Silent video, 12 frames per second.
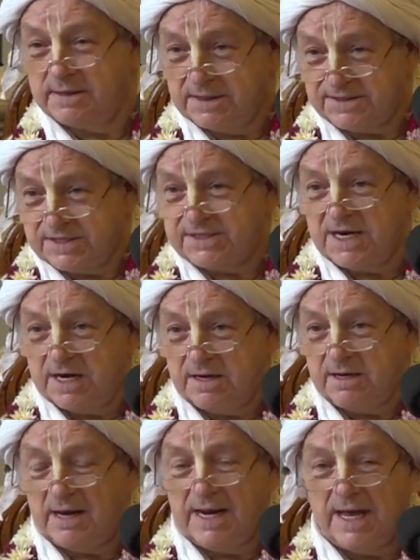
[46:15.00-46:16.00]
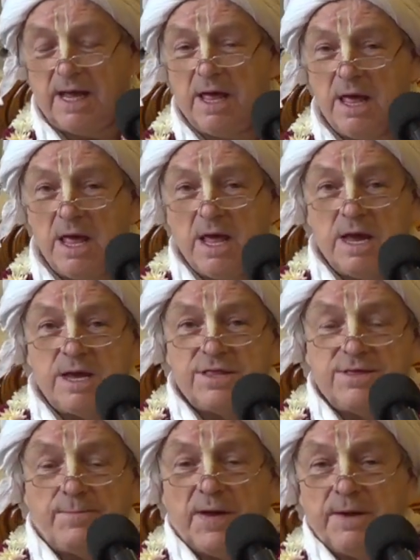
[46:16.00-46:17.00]
As I said earlier,
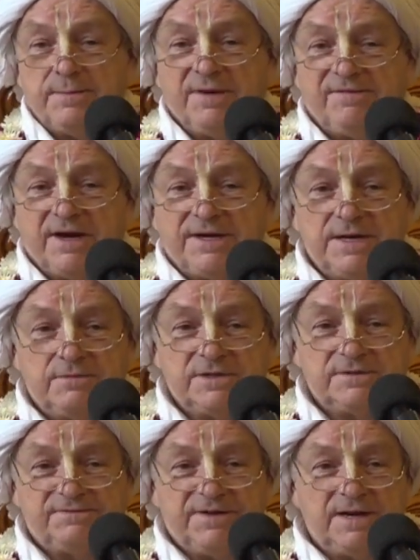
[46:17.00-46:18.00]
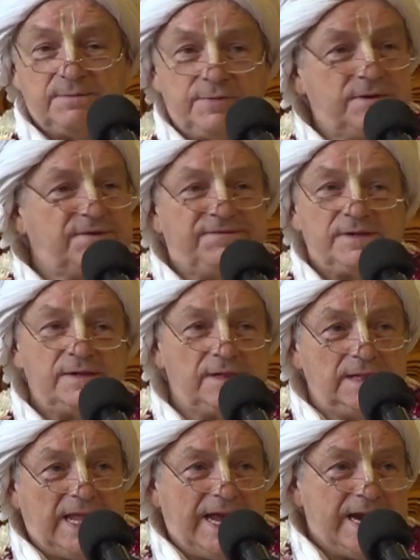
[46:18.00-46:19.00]
the Padmavati was a very beautiful
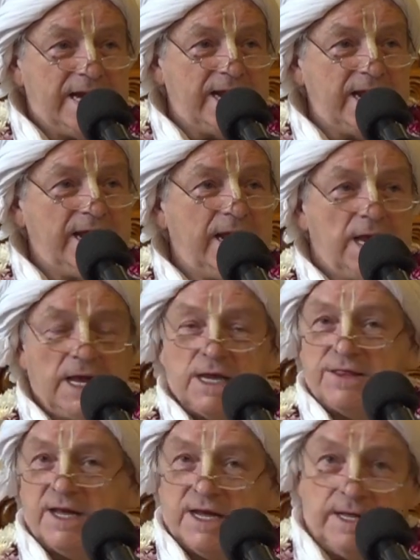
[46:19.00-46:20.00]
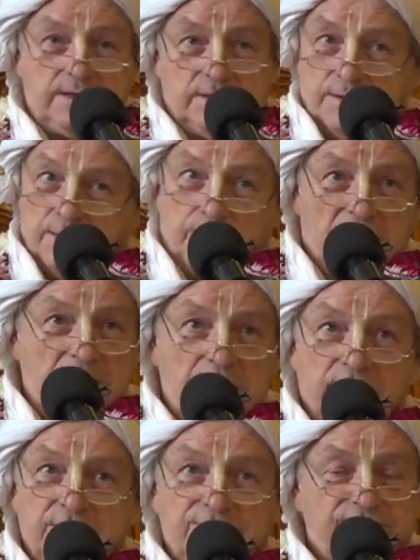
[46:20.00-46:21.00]
lady. The
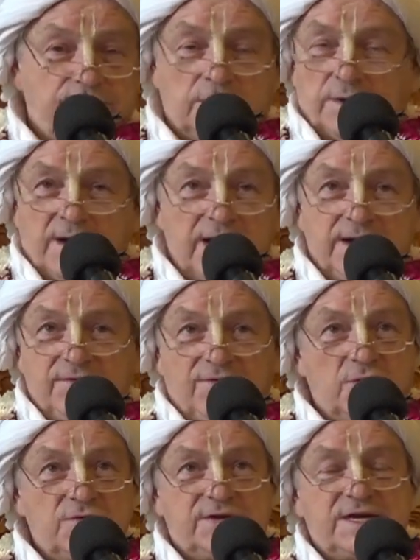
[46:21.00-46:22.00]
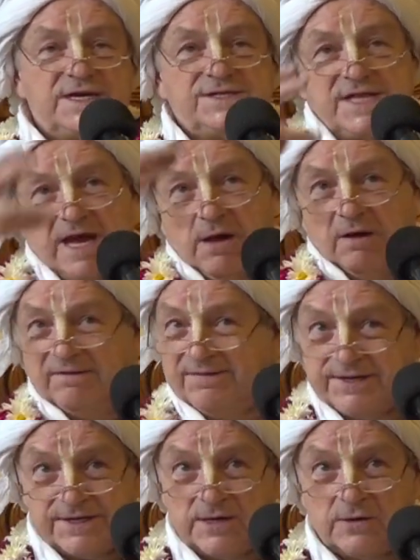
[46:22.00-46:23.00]
parents were great devotees. They
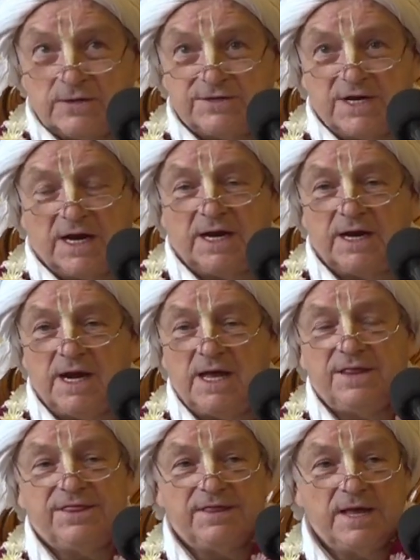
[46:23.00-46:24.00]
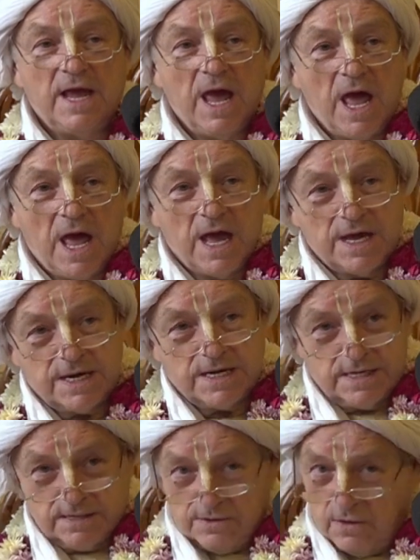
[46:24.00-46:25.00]
offered to Lord Jagannath.
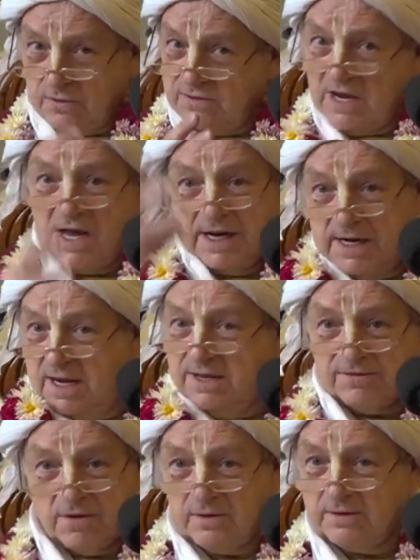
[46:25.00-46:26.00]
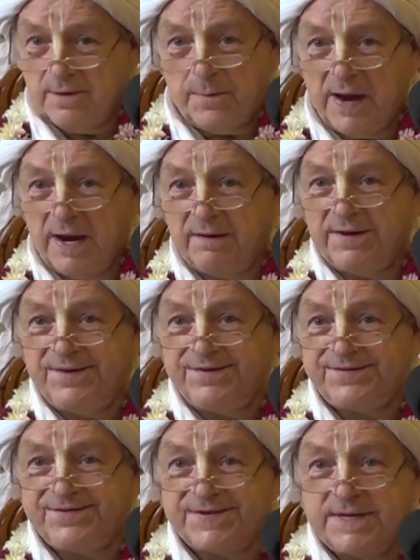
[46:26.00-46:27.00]
Lord Jagannath told the
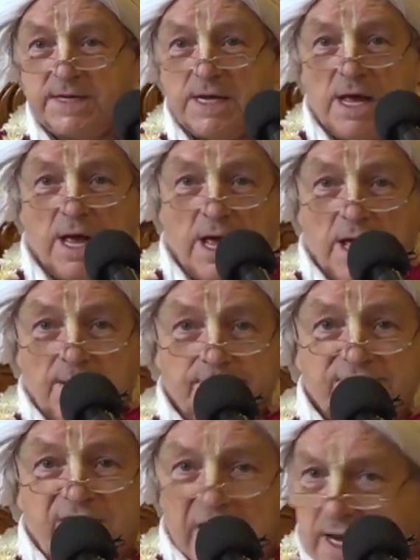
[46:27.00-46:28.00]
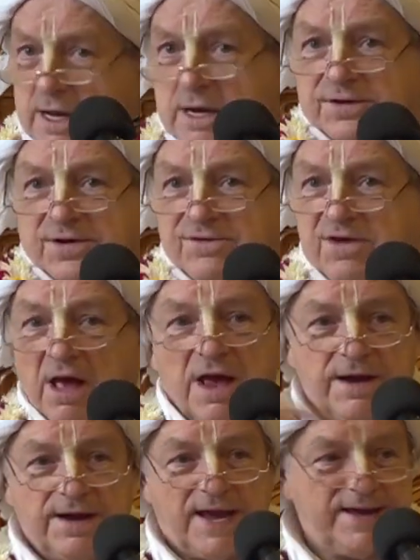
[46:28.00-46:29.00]
parents, take her to
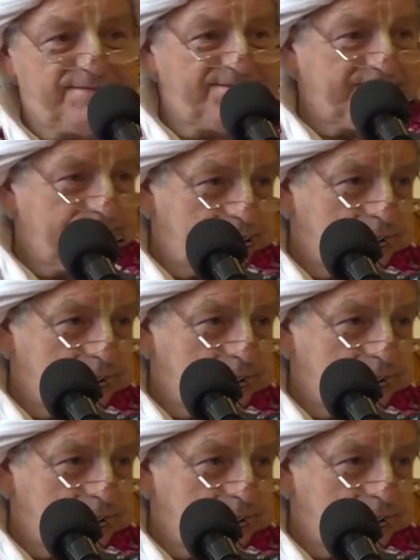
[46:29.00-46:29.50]
Jayadeva,